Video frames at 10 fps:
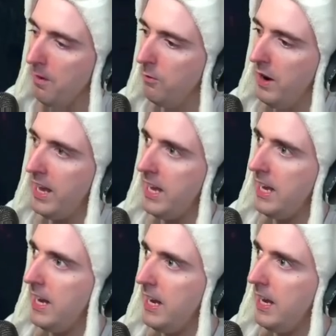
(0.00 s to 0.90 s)

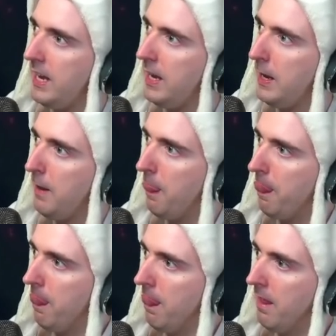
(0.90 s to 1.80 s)
Whee!
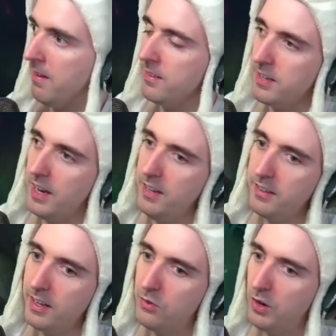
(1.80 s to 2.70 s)
See?
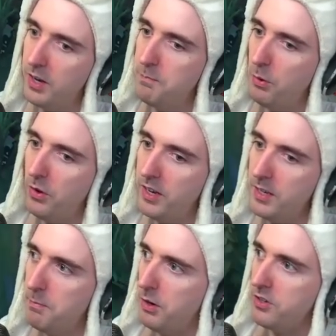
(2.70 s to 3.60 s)
That's why you pull it in
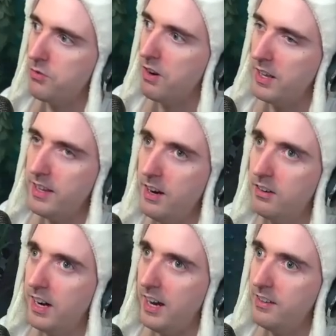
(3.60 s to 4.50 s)
the bush right there,
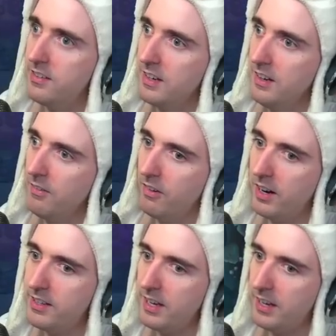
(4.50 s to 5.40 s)
guys. What'd
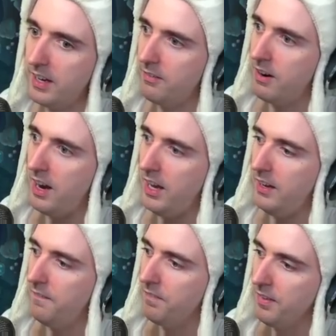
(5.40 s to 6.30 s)
I tell you, right?
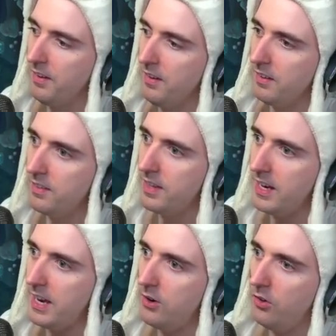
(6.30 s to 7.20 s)
Then
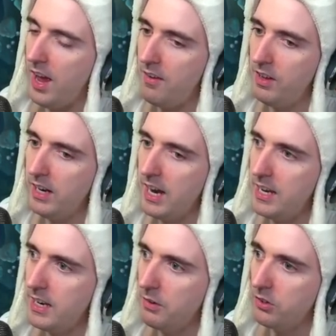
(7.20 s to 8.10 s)
they don't have any
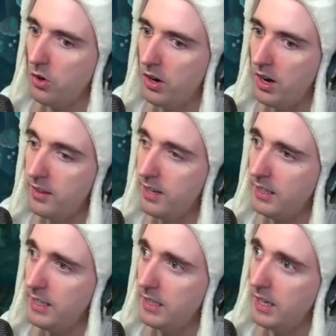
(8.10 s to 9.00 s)
idea what's going on.
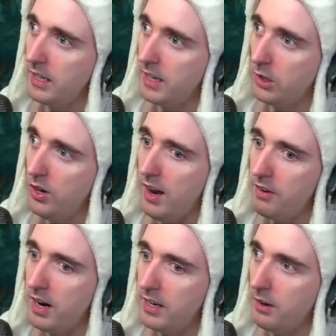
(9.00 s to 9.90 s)
Technically, they could have
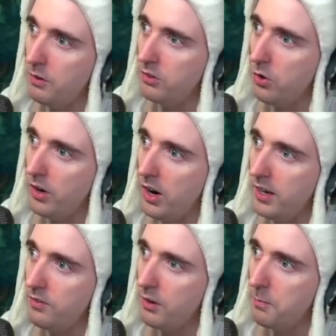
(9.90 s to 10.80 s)
an idea what's going on
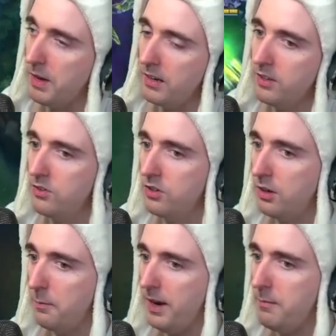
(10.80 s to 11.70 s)
if they were paying attention to
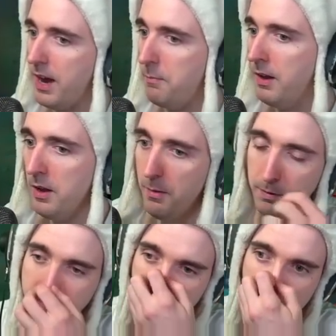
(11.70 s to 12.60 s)
their minimap.
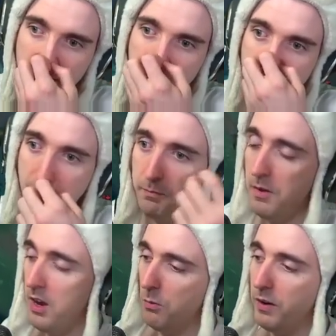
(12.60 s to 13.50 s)
But the chance of them
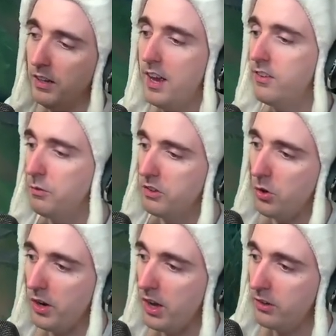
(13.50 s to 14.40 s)
realizing what's
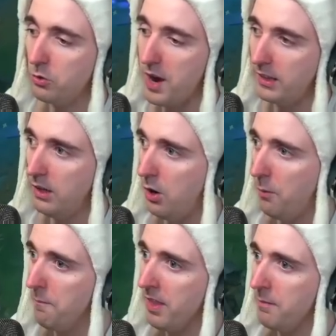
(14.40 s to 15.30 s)
going on is quite
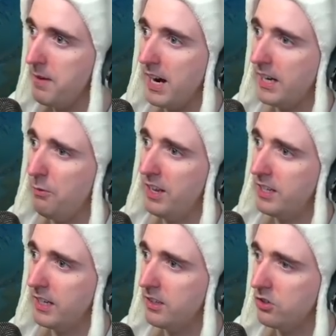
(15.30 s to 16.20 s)
low. Man, I can't wait
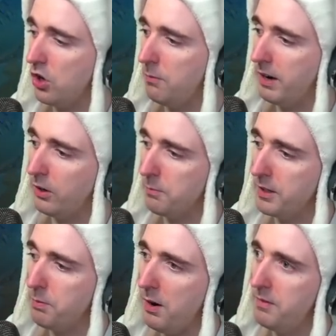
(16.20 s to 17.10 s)
to get this Hullbreaker. But
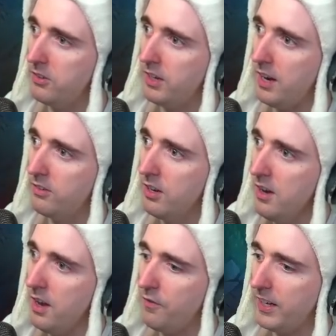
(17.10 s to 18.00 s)
the problem is, guys,
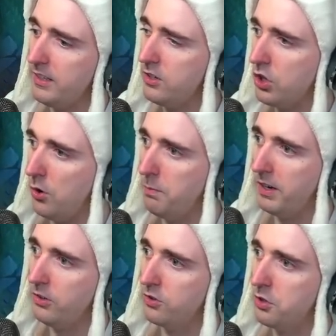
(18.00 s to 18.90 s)
if I get this
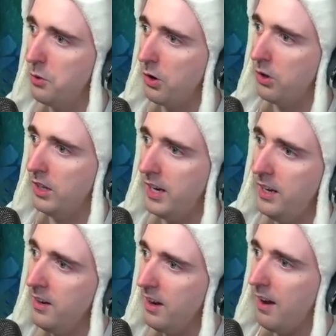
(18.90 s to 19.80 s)
Hullbreaker too early,
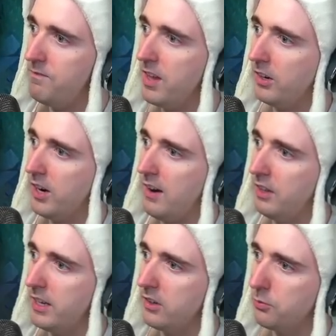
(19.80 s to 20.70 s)
I'm not going to have a
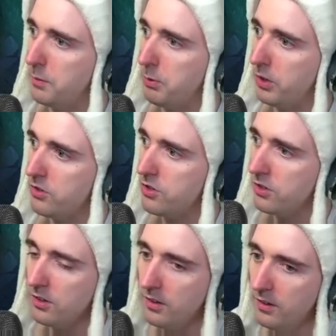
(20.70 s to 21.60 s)
lane to split push.
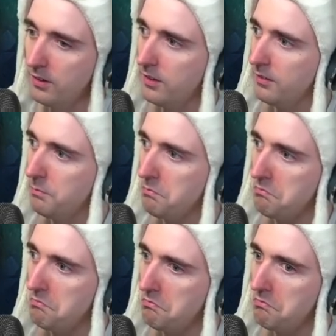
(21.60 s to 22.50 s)

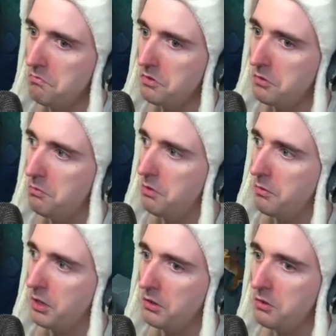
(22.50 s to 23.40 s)
So what are
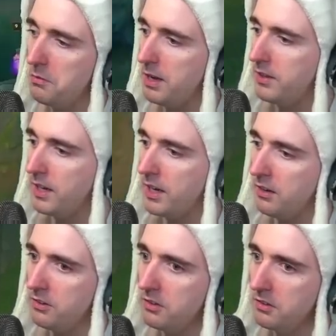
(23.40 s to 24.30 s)
we going to do about that,
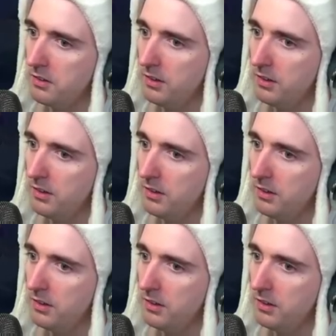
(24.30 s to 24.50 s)
guys?